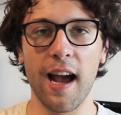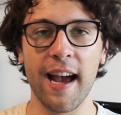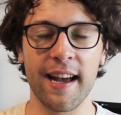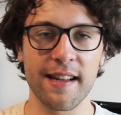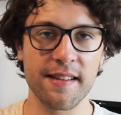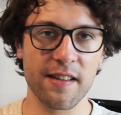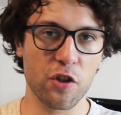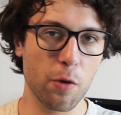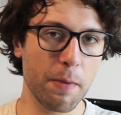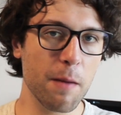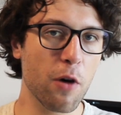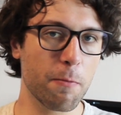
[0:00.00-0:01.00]
And to
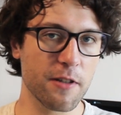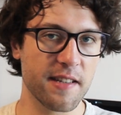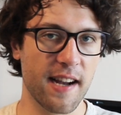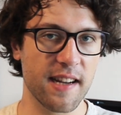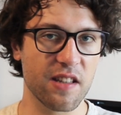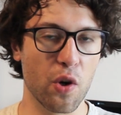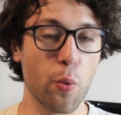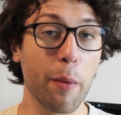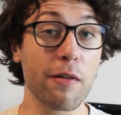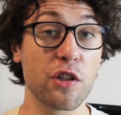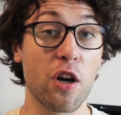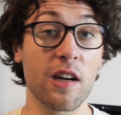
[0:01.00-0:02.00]
be more precise, we
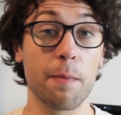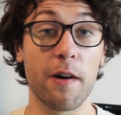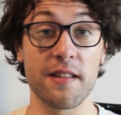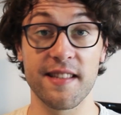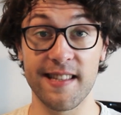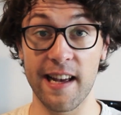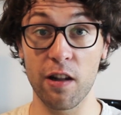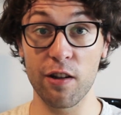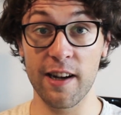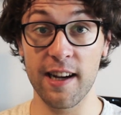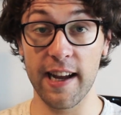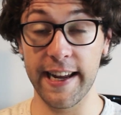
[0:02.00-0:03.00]
will talk about
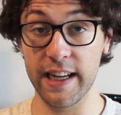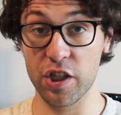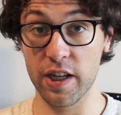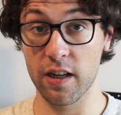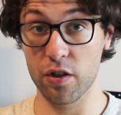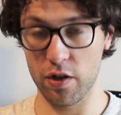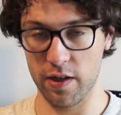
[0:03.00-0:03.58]
cellular aging